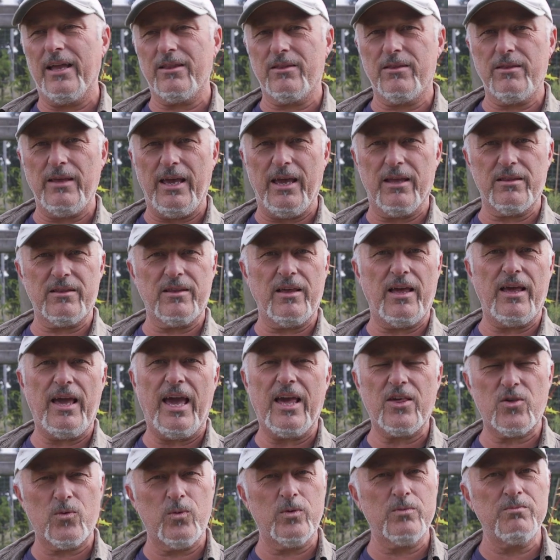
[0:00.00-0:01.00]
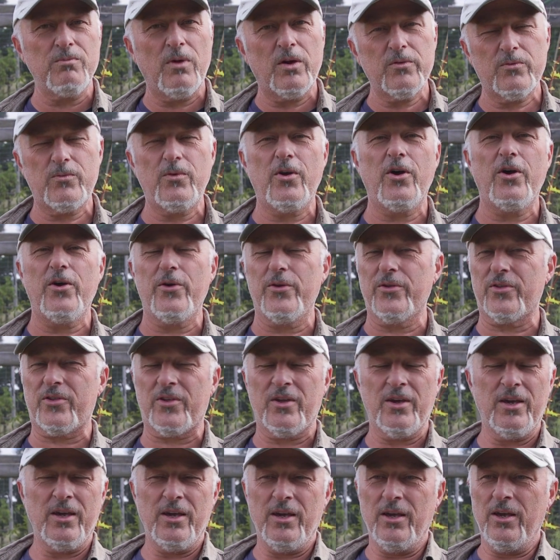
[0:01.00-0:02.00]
out to Ashwood, Montrose,